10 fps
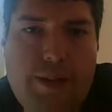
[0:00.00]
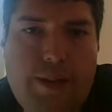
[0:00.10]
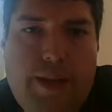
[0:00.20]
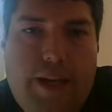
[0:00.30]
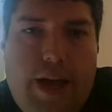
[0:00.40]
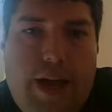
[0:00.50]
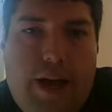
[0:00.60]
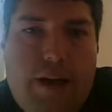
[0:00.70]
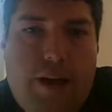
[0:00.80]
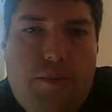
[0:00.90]

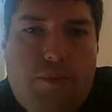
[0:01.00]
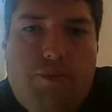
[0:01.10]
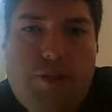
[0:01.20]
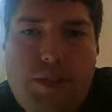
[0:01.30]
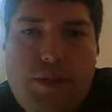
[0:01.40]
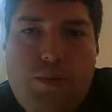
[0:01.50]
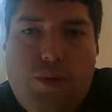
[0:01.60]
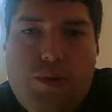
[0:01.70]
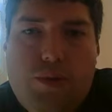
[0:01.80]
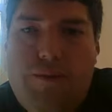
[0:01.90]
the
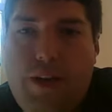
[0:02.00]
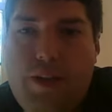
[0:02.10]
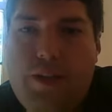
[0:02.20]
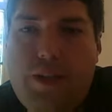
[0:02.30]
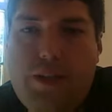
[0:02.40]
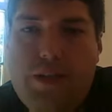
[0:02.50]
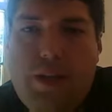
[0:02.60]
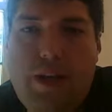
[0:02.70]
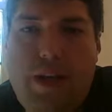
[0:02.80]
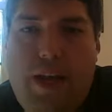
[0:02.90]
principles of fairness
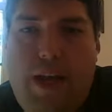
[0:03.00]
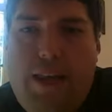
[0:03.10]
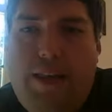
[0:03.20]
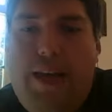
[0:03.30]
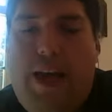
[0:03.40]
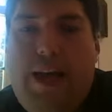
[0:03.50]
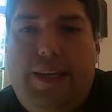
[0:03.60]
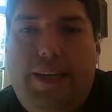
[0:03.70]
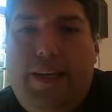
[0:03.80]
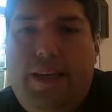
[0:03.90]
and the
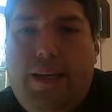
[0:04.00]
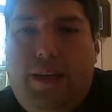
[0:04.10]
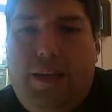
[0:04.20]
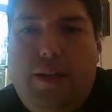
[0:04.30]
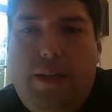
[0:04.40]
ideal